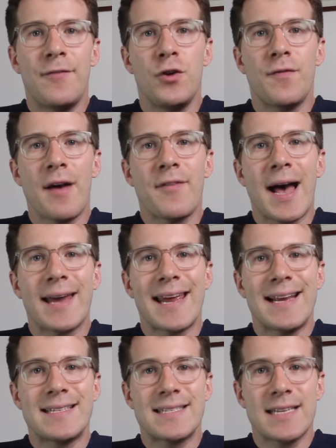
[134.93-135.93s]
if you've ever had
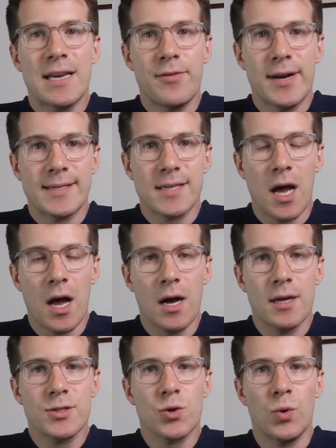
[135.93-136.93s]
a serious
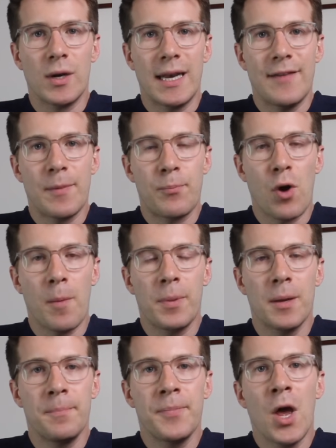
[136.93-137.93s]
heart or liver
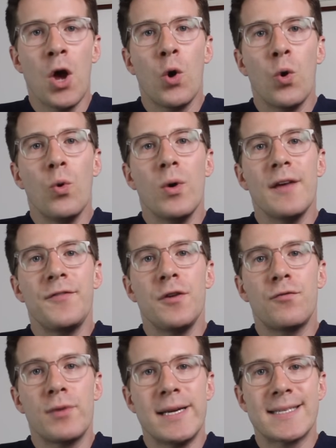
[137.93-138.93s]
problem, or if
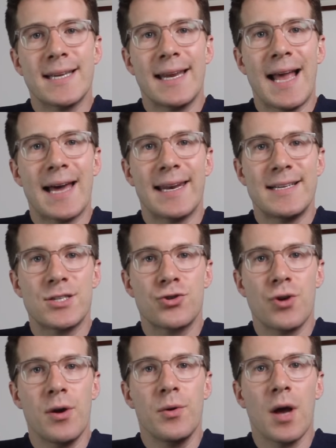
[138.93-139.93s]
you've recently had a
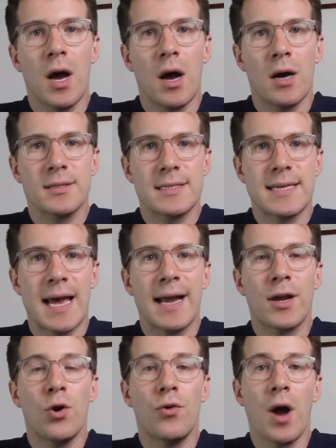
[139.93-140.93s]
stroke, heart
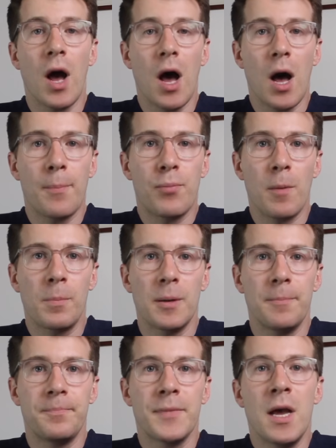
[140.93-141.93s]
attack, or a heart
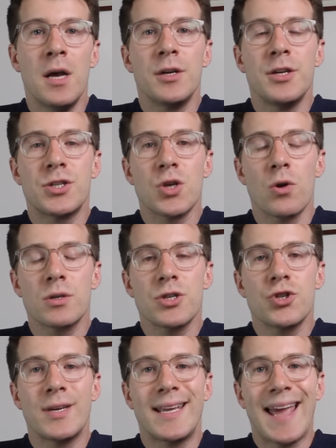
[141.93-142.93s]
problem. Your doctor
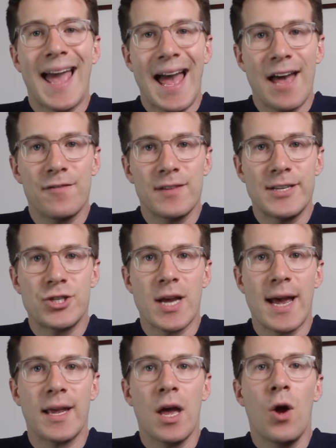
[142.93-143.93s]
should carefully
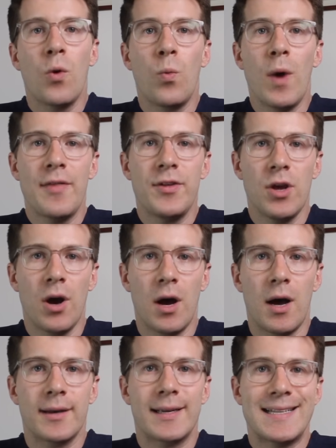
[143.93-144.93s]
check whether your
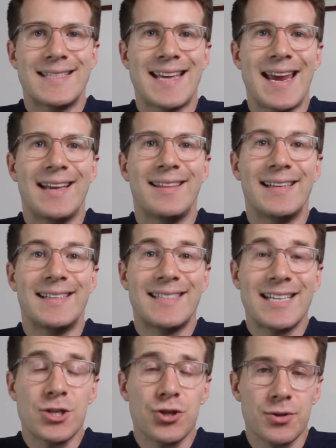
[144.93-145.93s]
heart can take the
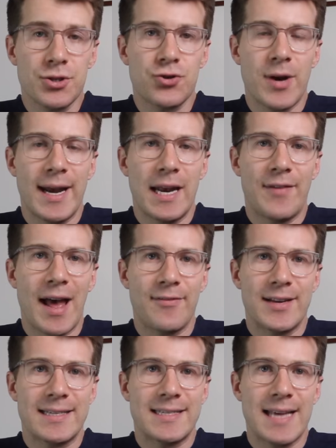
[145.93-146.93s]
additional strain of
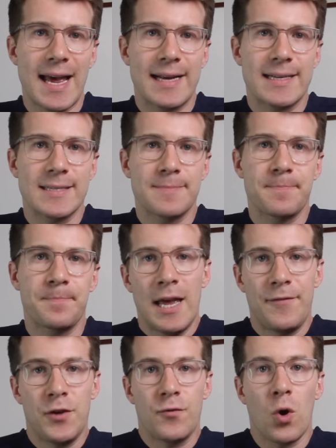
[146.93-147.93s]
having sex.
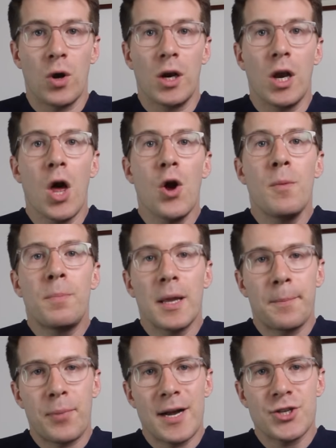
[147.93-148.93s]
If you've got low
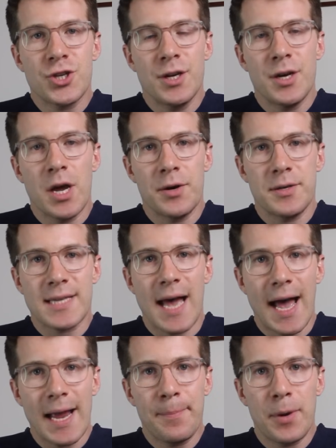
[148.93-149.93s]
blood pressure, known as
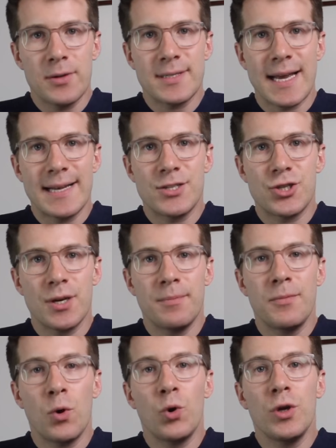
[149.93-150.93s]

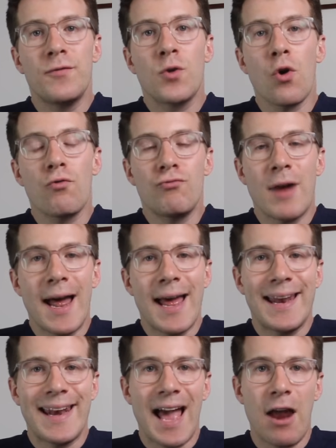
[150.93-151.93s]
hypotension, or you've got rare
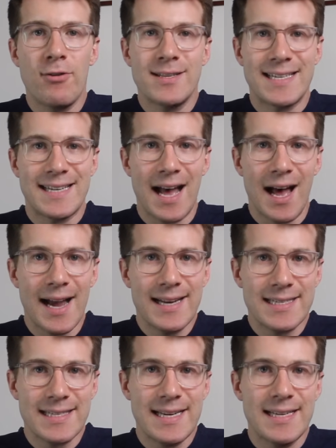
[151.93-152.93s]
inherited eye
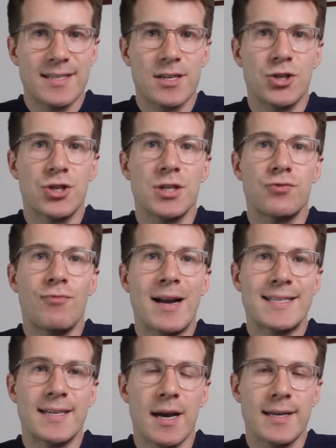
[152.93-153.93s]
disease, such as
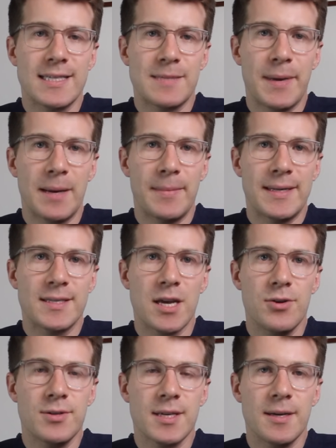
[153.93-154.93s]
retinitis
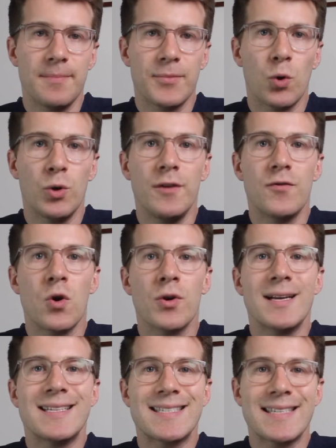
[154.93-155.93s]
pigmentosa, or you've
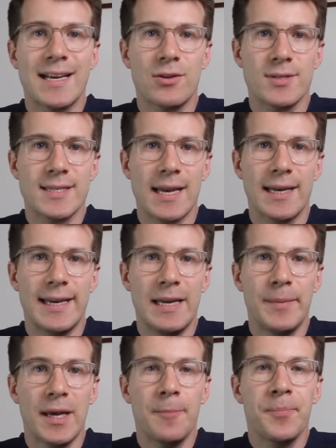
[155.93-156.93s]
got sickle cell
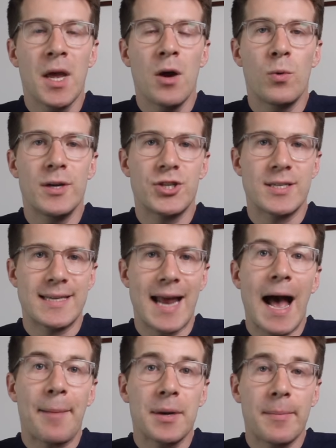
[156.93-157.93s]
anemia, which is an
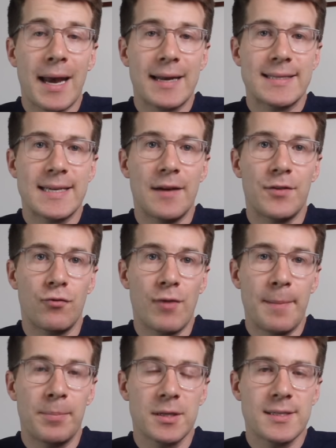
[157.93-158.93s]
abnormality of the
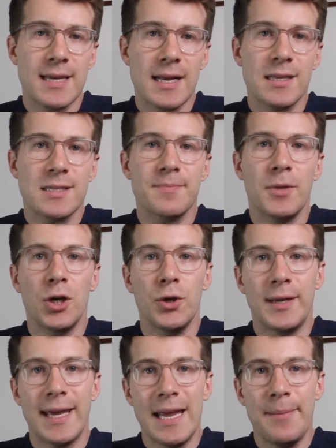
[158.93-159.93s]
red blood cells,
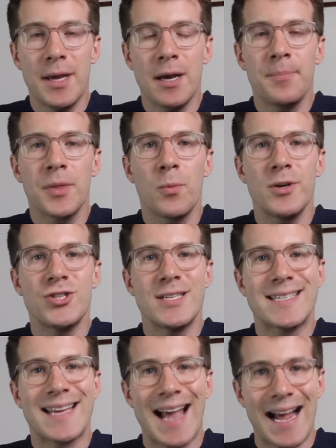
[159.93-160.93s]
leukemia, which
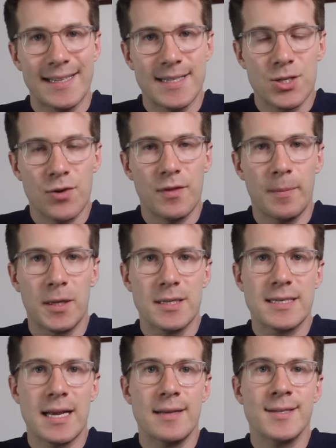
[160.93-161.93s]
is cancer of the blood
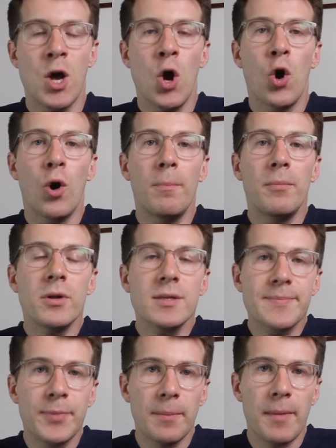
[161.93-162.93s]
cells, or
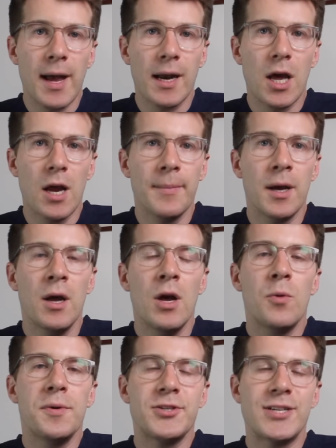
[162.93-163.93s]
multiple myeloma,
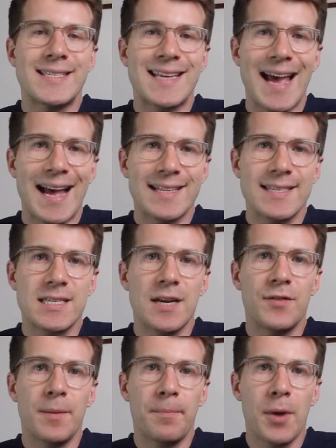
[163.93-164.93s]
which is cancer
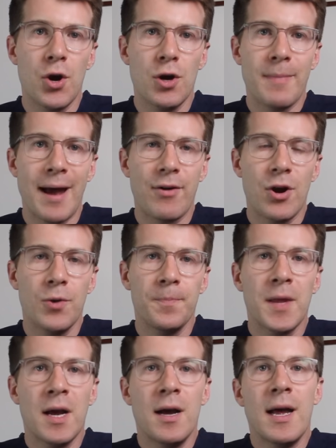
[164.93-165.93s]
of the bone marrow,
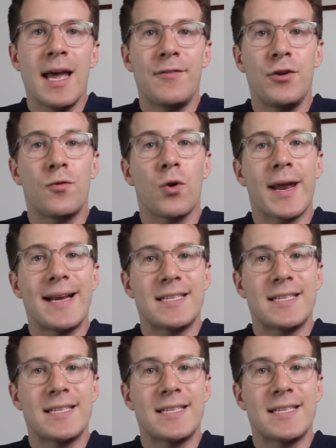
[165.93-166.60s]
if you've got a